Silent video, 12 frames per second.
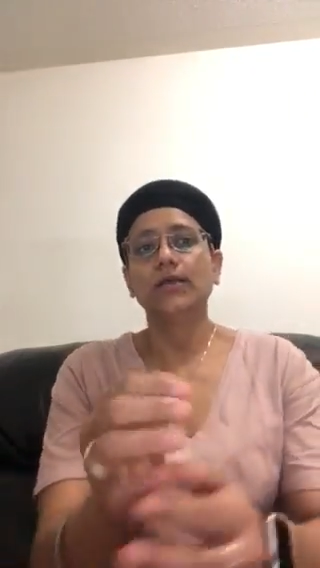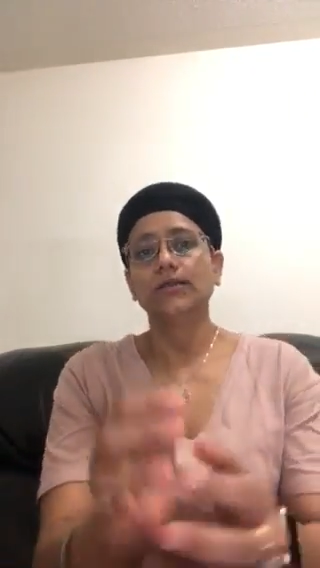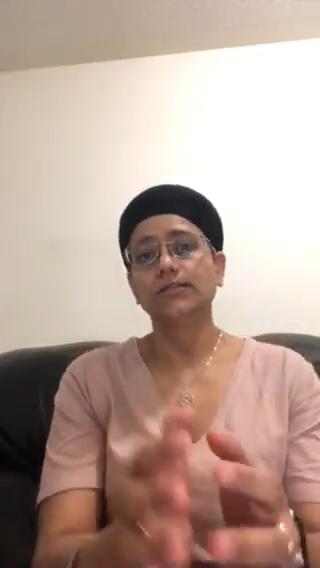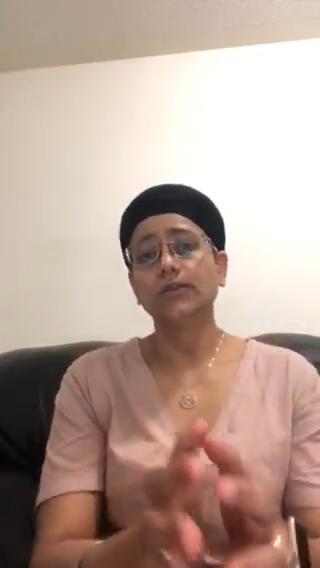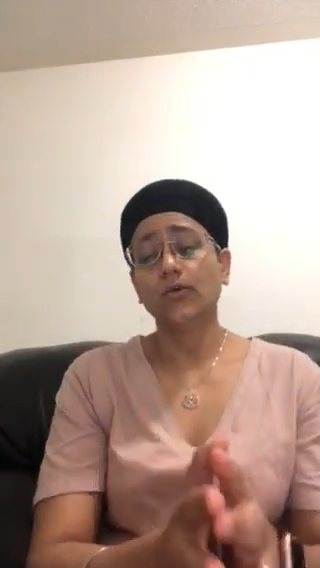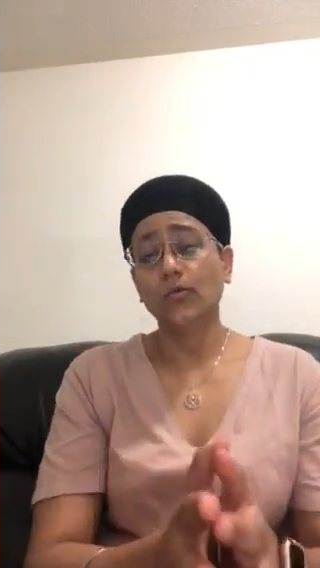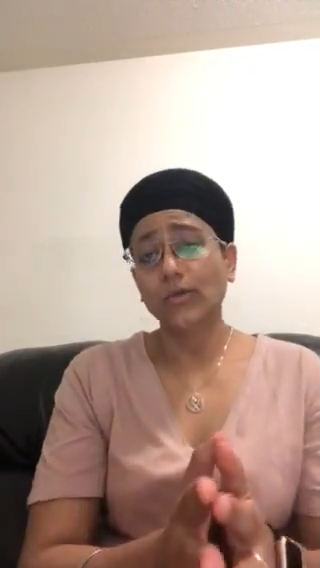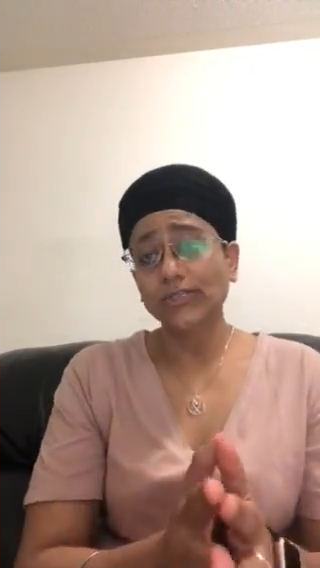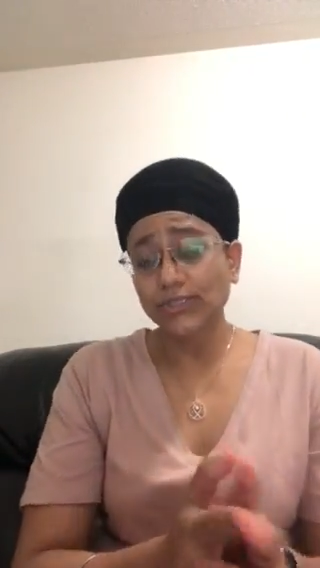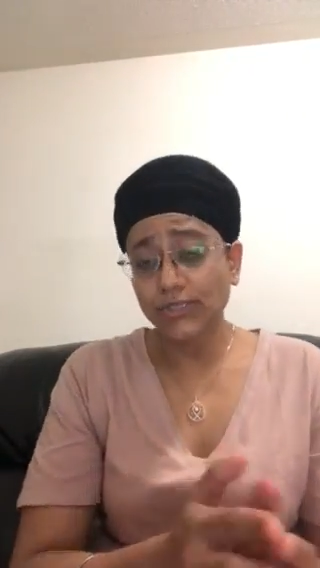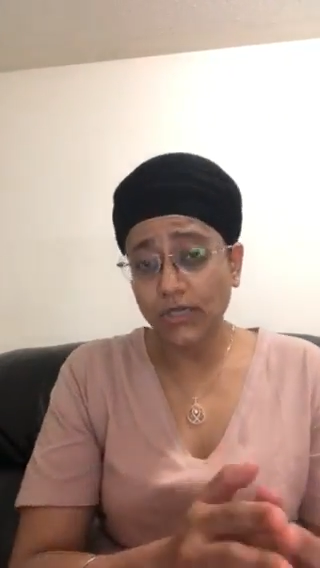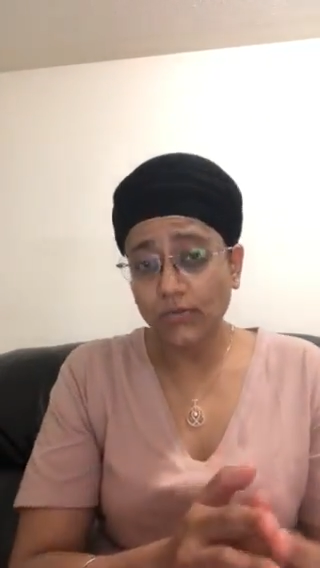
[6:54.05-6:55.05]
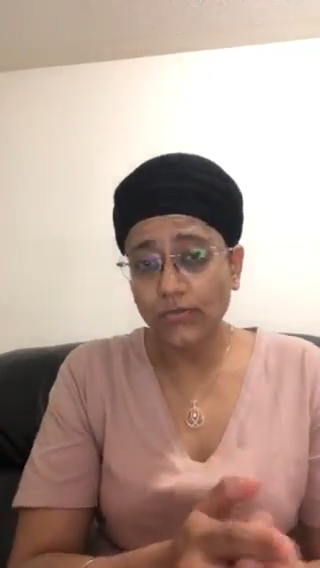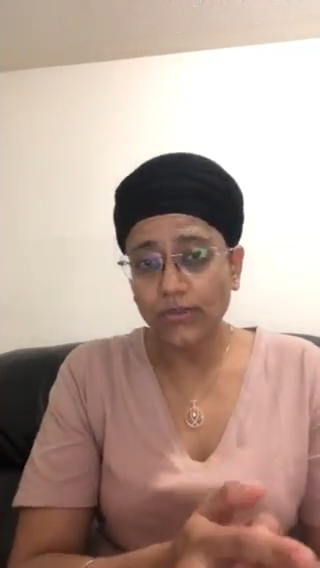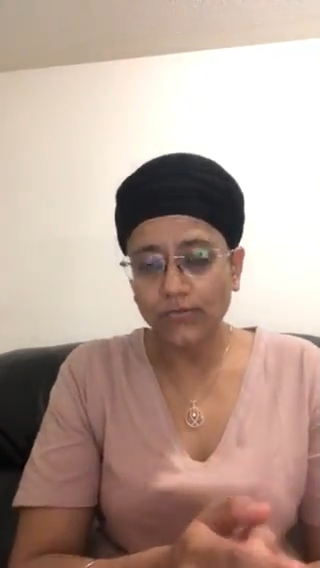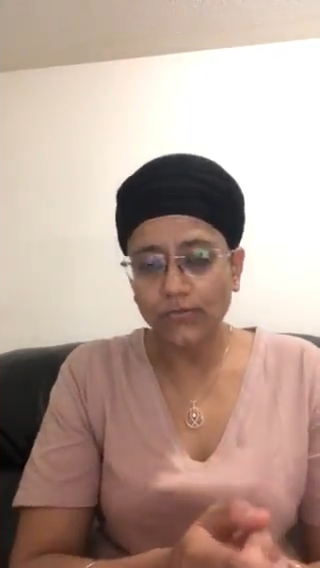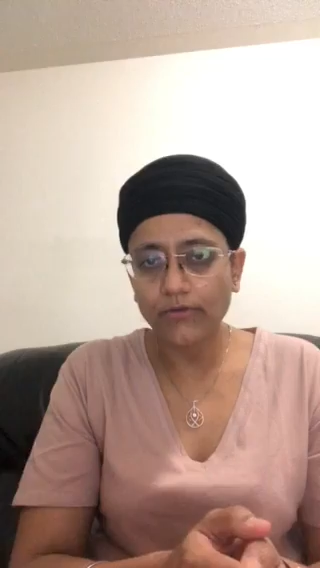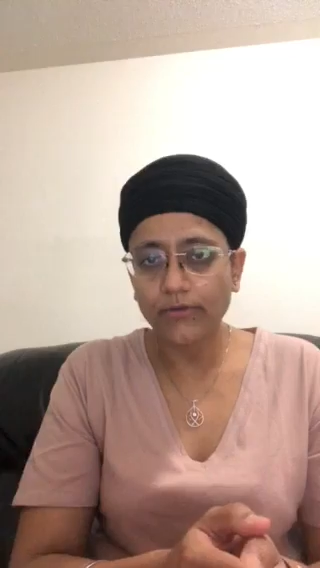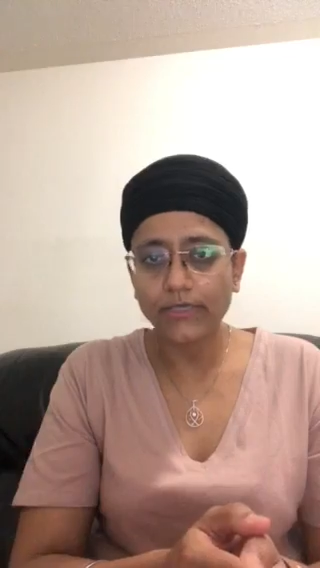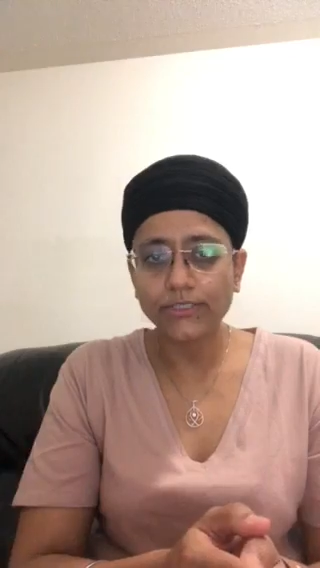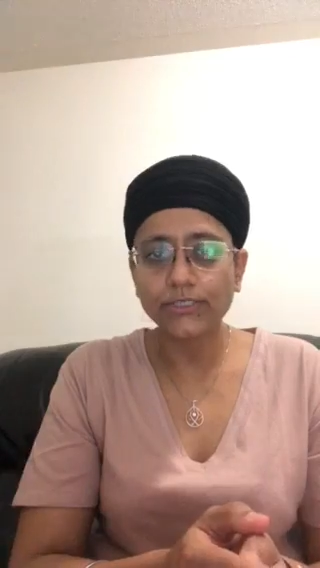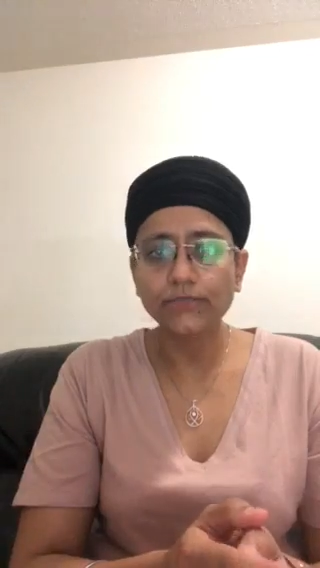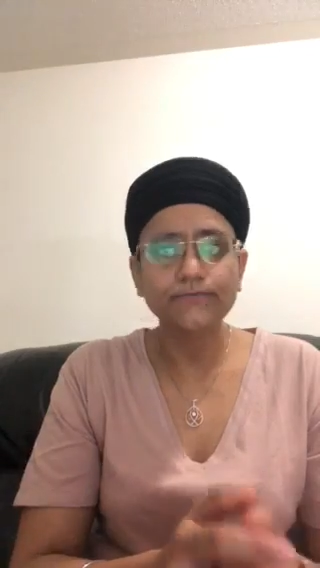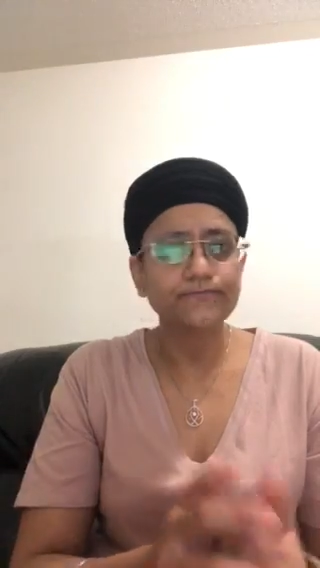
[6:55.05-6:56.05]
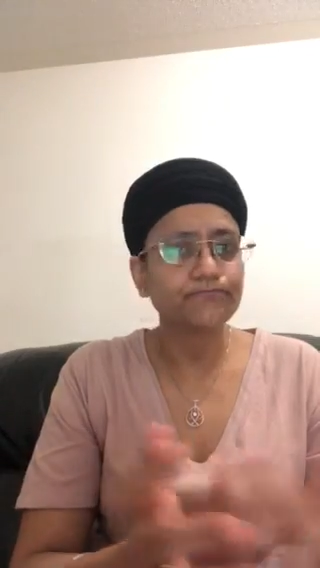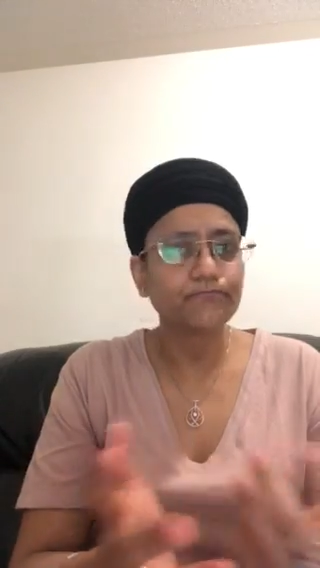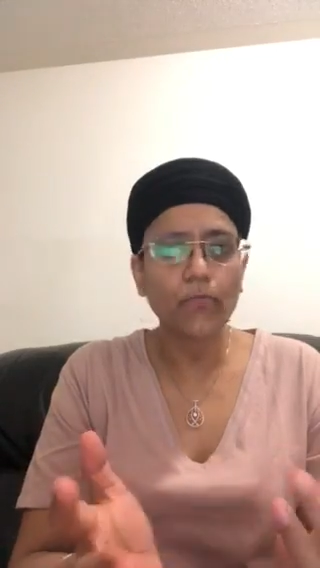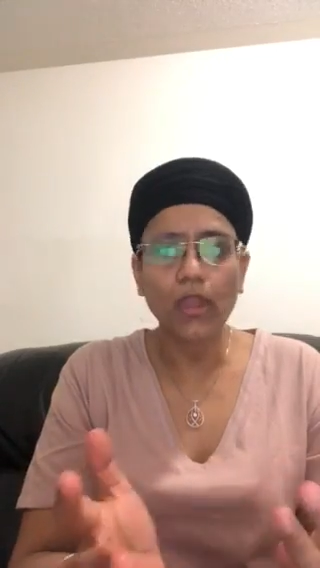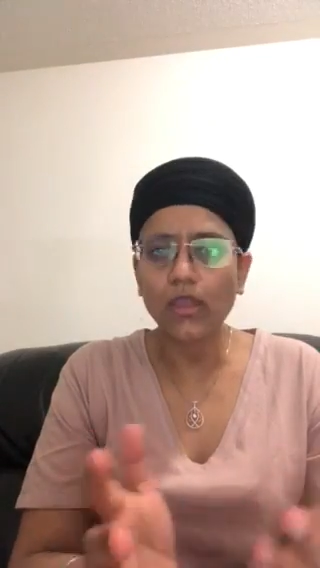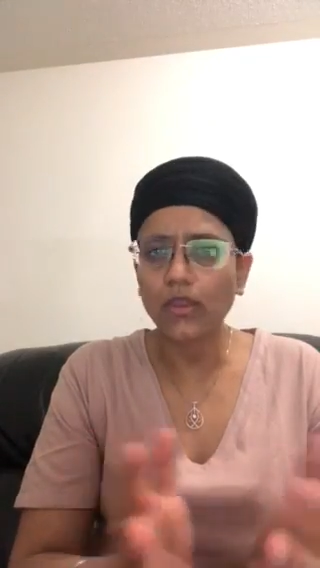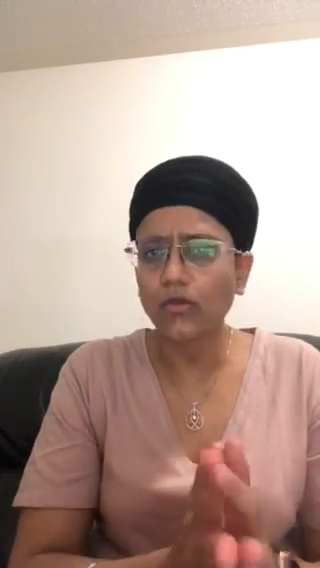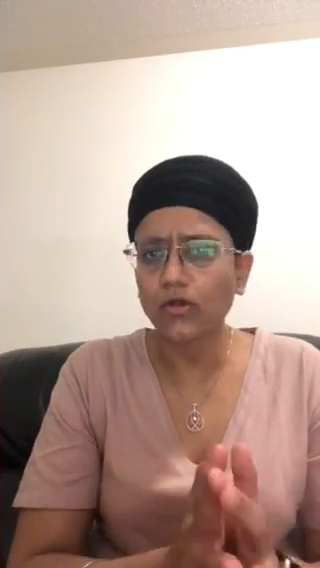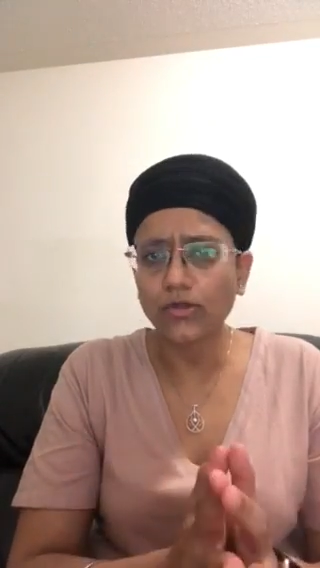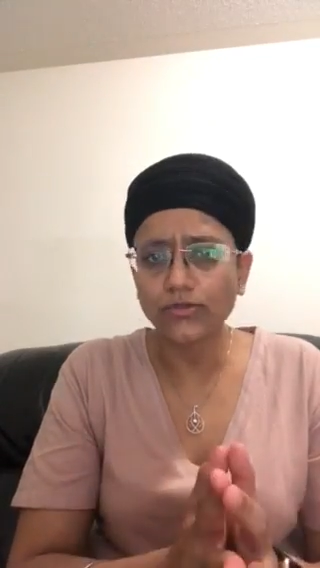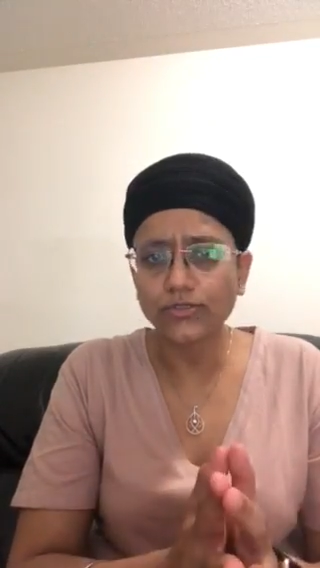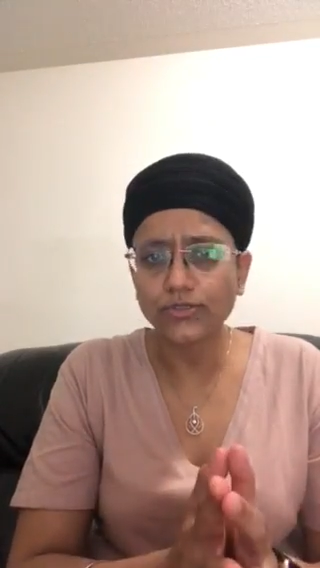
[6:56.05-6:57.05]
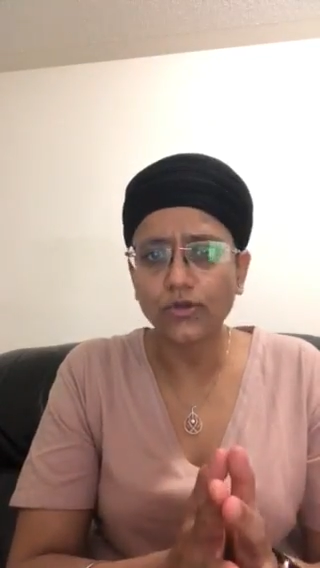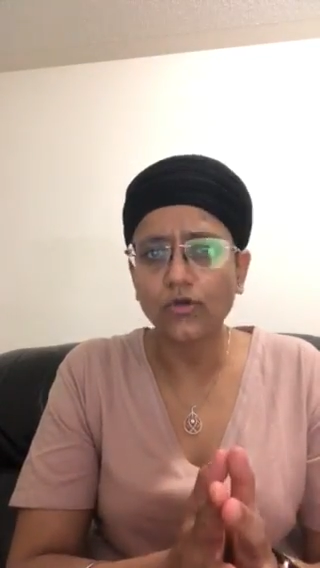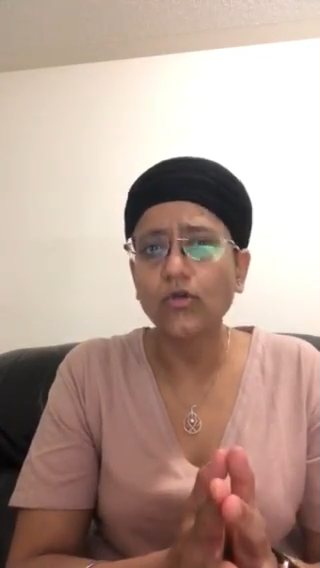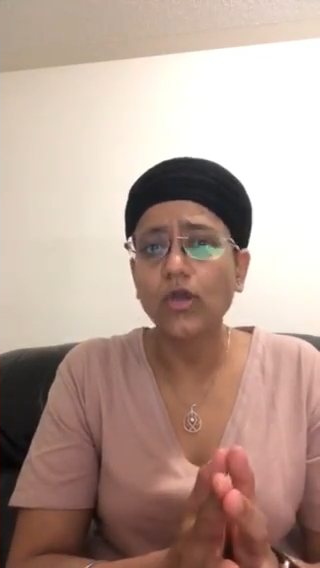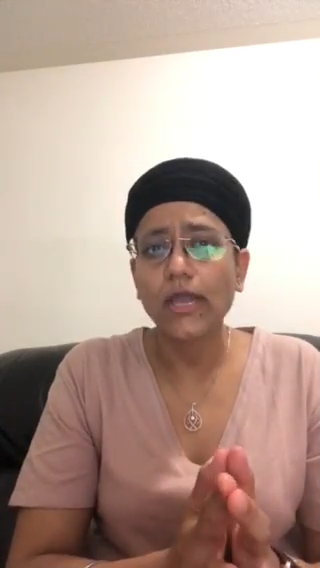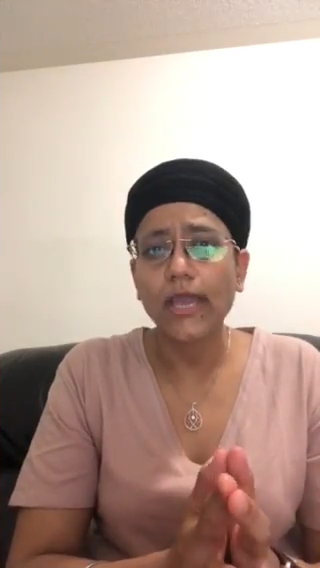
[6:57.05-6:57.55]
So once you're done with immigration, you're good to go.